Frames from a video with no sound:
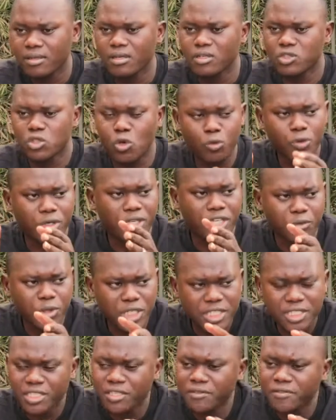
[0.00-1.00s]
So
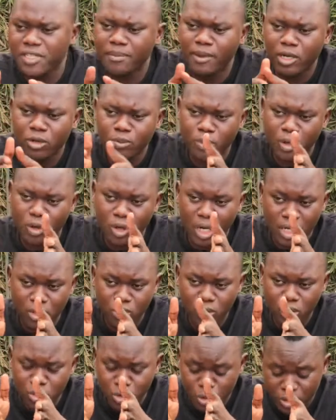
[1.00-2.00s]
which gives them an
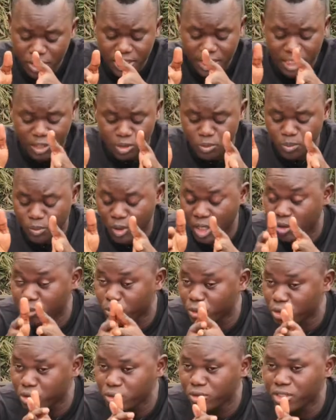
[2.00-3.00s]
authority and an
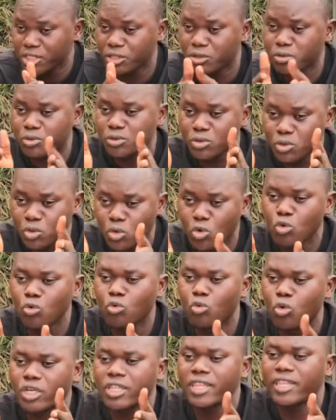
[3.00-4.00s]
opportunity to do
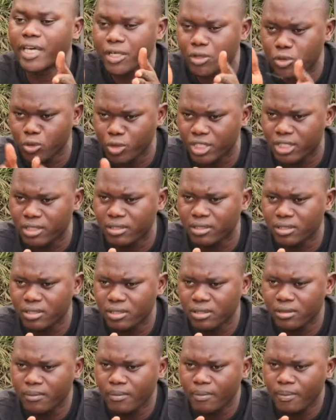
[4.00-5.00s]
what they are doing.
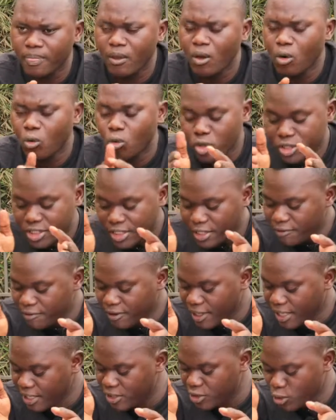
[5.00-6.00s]

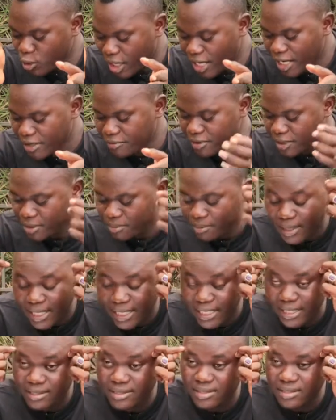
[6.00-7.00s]
Whatever you have in
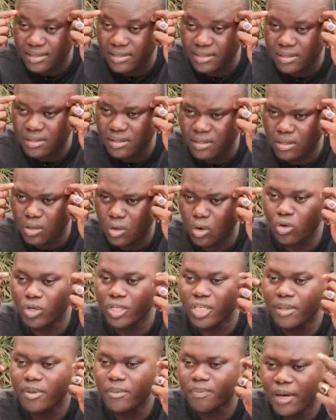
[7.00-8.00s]
mind, or
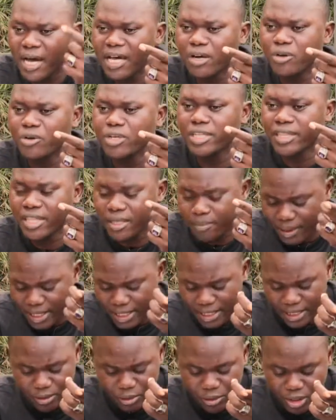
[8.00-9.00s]
gimi paro ni
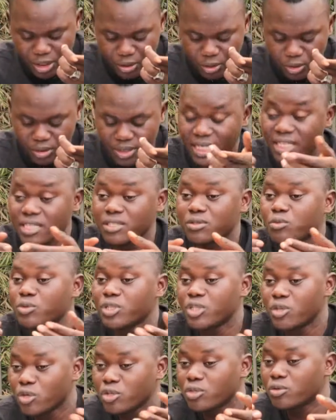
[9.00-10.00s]
dhimbele noero, that is, we
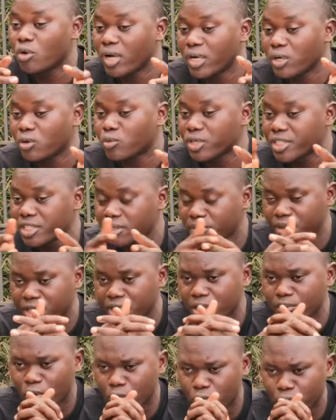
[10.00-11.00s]
don't wano kwa timu
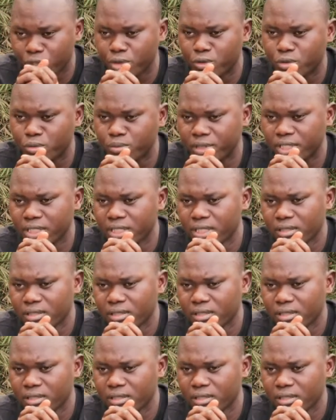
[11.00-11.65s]
gik moko girumbi.